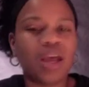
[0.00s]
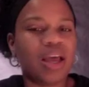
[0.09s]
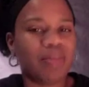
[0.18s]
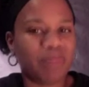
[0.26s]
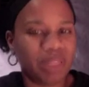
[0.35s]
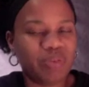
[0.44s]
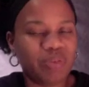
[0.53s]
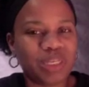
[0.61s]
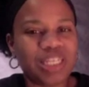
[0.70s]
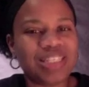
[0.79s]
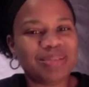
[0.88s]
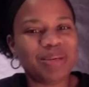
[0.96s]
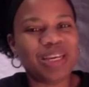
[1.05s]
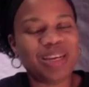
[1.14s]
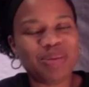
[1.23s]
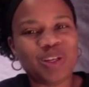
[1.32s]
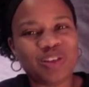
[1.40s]
he sent me an email
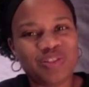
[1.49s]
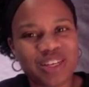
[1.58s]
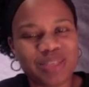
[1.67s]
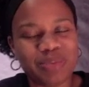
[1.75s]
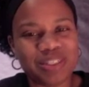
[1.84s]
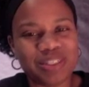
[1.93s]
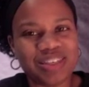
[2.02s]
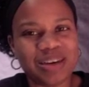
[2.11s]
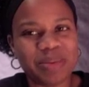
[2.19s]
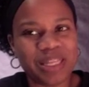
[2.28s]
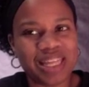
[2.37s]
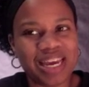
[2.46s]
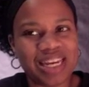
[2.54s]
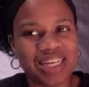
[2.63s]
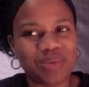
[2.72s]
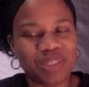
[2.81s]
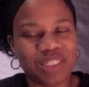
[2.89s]
on Facebook to tell me that he
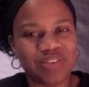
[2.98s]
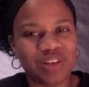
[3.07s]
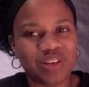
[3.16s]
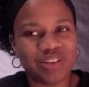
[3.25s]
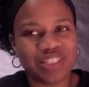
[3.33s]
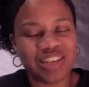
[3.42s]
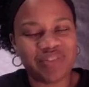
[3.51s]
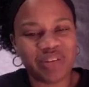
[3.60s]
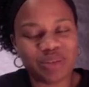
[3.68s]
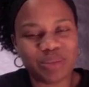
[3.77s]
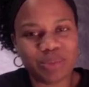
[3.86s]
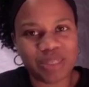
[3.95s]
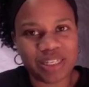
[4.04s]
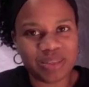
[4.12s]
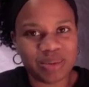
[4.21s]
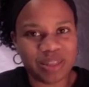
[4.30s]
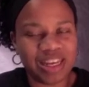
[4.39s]
received all his stuff and he was pleased
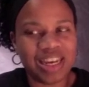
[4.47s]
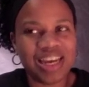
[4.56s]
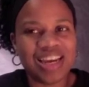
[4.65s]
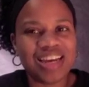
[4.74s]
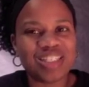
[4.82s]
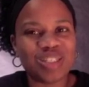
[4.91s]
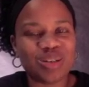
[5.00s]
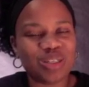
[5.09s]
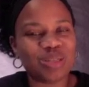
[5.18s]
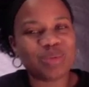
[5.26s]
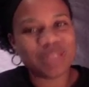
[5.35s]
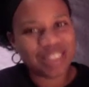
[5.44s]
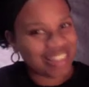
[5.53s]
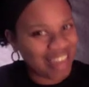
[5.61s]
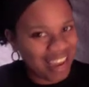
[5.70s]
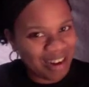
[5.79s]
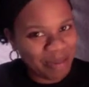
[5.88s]
with it. So I just wanted to say
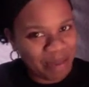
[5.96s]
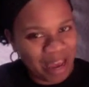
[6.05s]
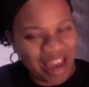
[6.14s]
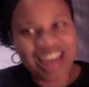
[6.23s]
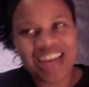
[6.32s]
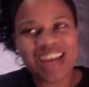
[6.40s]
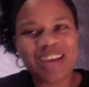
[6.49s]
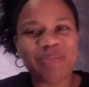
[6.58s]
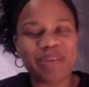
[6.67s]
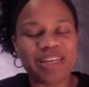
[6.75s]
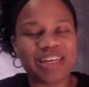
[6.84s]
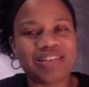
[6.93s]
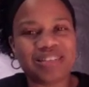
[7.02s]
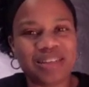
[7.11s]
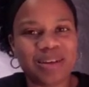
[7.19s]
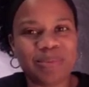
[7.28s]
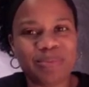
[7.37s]
hey to Matt, because
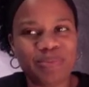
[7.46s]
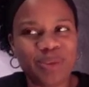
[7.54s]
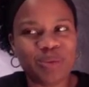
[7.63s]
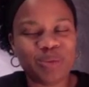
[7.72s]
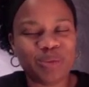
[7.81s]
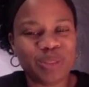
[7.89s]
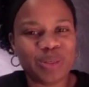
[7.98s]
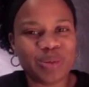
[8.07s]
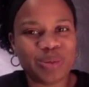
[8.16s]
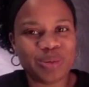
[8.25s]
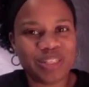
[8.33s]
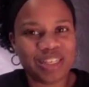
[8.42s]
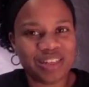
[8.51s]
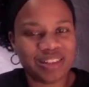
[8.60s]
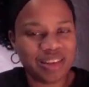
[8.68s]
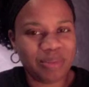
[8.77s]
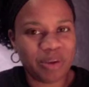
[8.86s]
it was really cool to get the
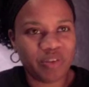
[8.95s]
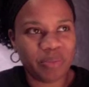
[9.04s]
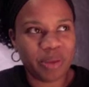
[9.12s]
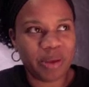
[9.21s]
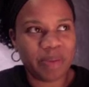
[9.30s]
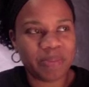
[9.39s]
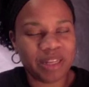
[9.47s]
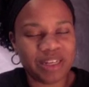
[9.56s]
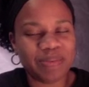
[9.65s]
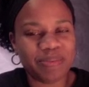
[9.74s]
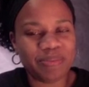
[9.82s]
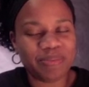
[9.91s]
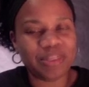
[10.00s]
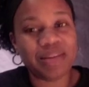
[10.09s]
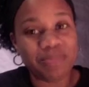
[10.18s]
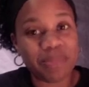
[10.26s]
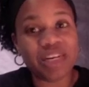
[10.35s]
email from him, letting
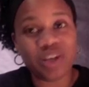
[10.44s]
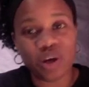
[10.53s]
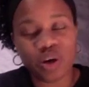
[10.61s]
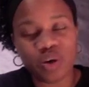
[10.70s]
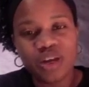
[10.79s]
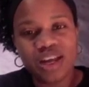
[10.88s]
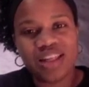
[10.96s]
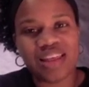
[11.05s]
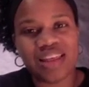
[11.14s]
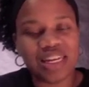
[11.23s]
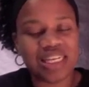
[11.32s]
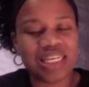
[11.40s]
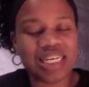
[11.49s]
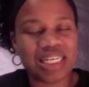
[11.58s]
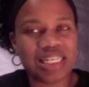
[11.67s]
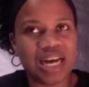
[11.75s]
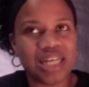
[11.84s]
me know that he had
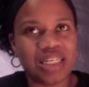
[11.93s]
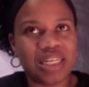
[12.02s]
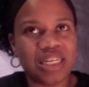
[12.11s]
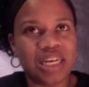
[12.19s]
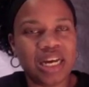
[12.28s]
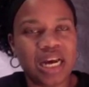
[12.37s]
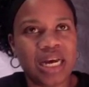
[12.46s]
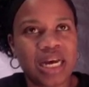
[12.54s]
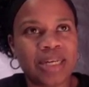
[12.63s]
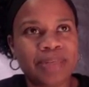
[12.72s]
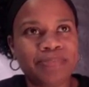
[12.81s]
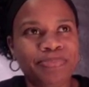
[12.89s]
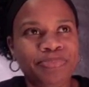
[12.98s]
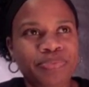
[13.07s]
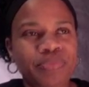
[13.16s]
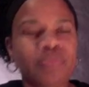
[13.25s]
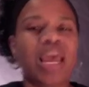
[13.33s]
gotten it.
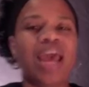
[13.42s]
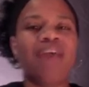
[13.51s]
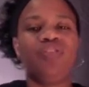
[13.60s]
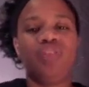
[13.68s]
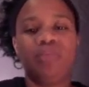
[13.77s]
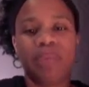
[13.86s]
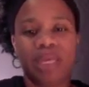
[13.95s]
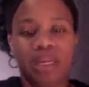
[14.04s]
After the beginning